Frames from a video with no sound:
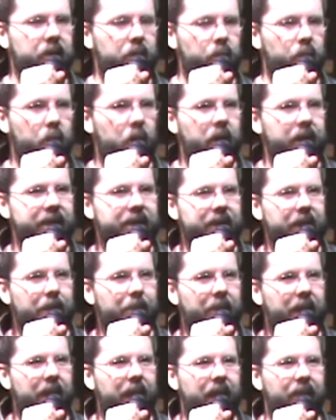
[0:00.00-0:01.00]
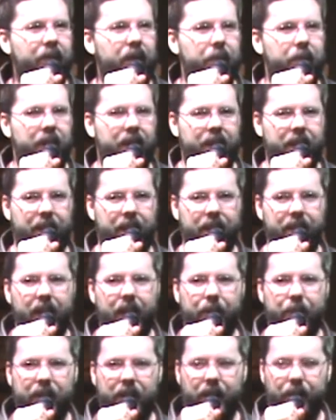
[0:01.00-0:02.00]
Royce Emley, everybody.
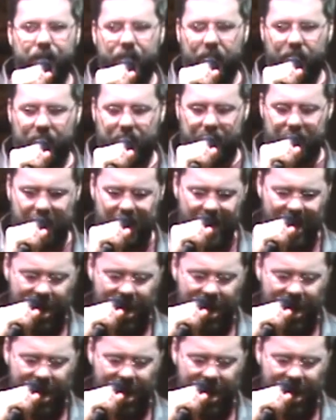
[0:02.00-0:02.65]
Clap it up for him.